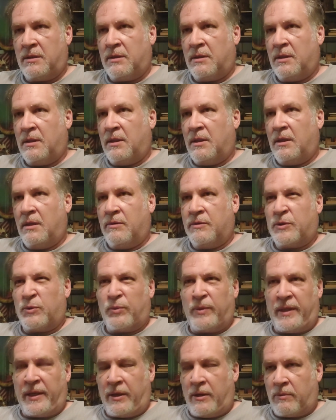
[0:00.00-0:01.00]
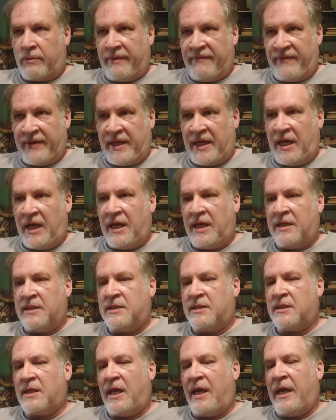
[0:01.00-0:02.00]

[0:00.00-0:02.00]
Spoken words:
It was a really horrific case,